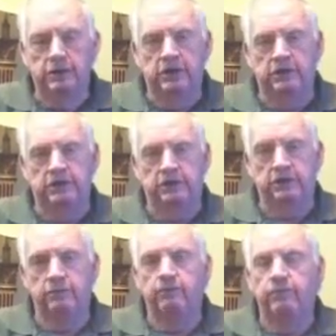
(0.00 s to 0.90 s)
does
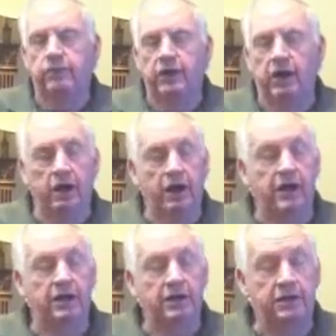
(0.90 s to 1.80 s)
it. Now,
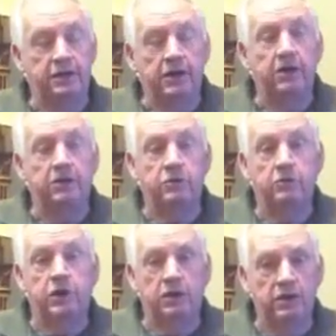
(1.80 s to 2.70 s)
I can
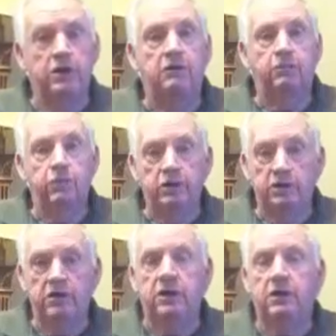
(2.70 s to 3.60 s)
document
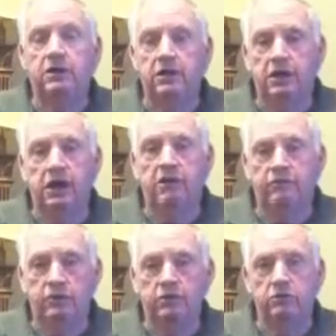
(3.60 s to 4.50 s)
everything that
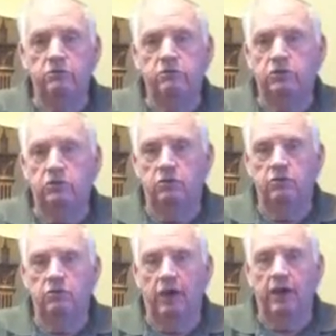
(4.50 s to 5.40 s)
I've told you
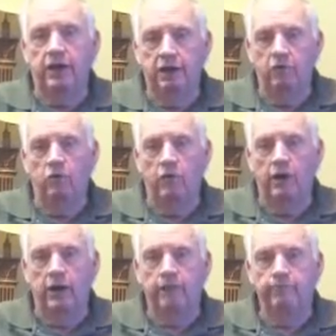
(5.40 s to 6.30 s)
in black and
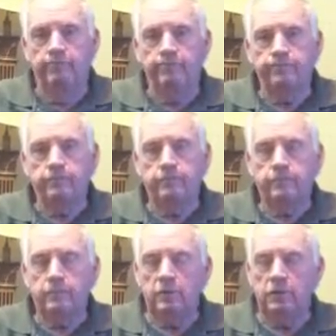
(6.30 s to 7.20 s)
white.
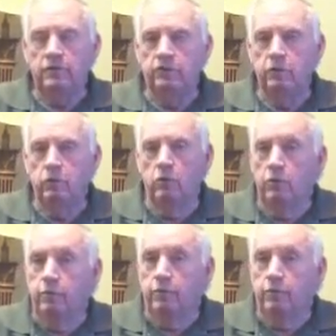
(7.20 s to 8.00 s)
If you want a